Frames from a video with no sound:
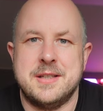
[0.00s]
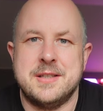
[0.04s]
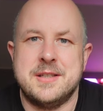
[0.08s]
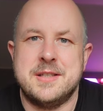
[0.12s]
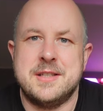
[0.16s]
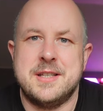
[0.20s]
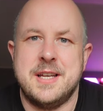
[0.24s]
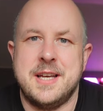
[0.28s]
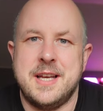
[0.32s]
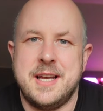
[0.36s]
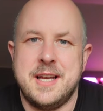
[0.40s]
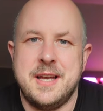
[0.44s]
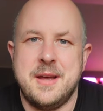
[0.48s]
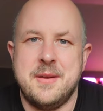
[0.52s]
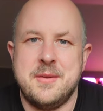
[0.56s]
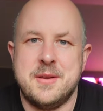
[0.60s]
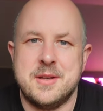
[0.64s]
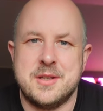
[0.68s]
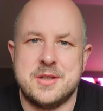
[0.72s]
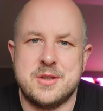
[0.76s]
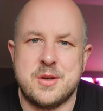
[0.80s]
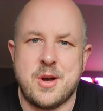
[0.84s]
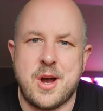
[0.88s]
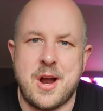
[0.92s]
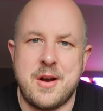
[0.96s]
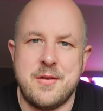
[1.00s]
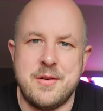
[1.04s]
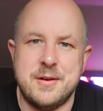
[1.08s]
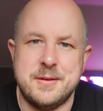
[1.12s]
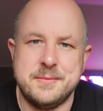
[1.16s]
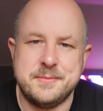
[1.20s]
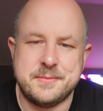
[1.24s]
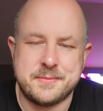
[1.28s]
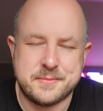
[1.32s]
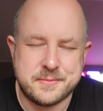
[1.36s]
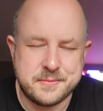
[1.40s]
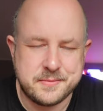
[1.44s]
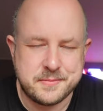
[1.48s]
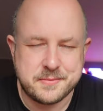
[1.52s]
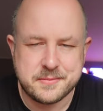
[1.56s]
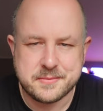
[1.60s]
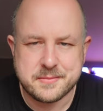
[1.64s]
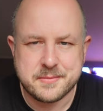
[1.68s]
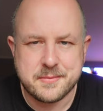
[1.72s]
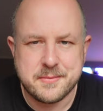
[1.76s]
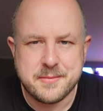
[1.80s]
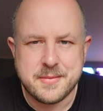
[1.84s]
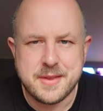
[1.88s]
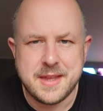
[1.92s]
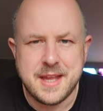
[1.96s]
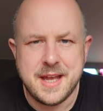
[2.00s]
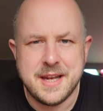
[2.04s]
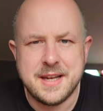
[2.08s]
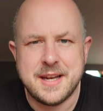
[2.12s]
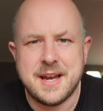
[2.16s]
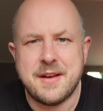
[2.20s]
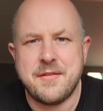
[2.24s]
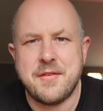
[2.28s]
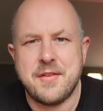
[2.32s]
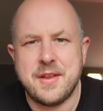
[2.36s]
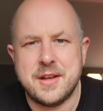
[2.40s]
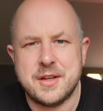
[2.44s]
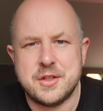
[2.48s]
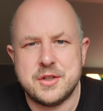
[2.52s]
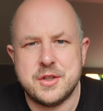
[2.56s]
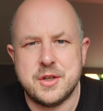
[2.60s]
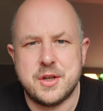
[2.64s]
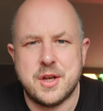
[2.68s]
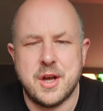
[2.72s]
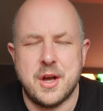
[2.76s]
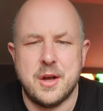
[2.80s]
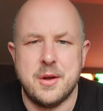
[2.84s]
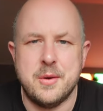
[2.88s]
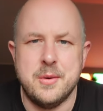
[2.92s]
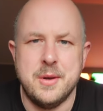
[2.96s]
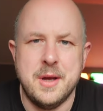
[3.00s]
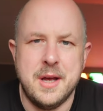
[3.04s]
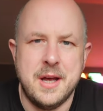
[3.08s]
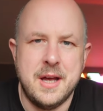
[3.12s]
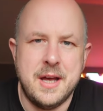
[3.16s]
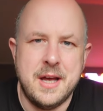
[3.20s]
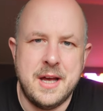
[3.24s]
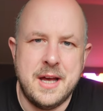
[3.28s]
can see the siren, and everything should go